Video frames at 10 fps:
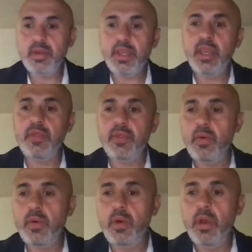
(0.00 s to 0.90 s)
Keith.
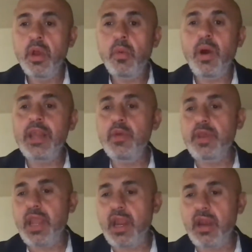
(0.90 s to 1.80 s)
Why do you
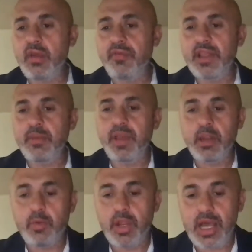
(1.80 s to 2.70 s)
care if I
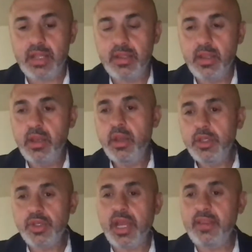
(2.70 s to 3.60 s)
debate him or not?
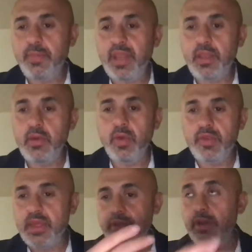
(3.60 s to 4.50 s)
Should I debate you
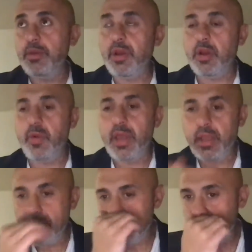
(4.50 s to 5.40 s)
and send you on your merry
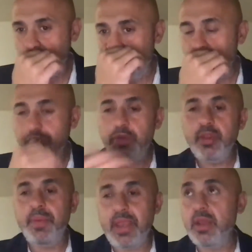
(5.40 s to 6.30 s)
way? Why don't you
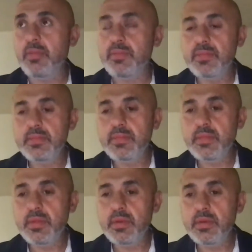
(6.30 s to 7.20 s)
debate him?
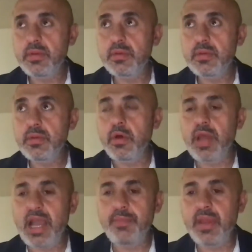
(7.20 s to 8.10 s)

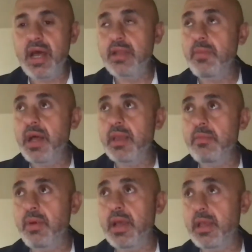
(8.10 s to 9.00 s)
Don't hide behind my
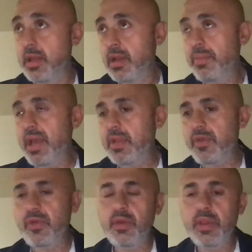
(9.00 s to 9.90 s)
my
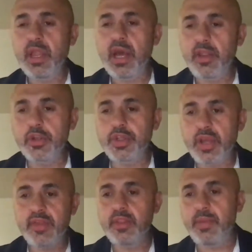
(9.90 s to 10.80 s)
pants. Get out of your
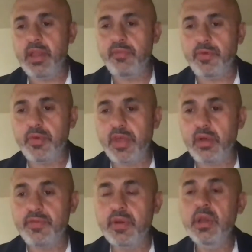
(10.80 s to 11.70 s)
dress and debate him for
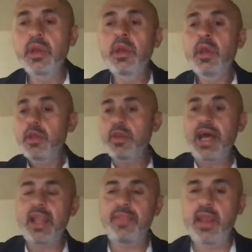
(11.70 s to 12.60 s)
yourself. You
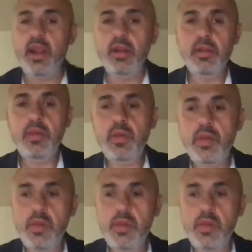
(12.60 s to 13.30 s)
got it there?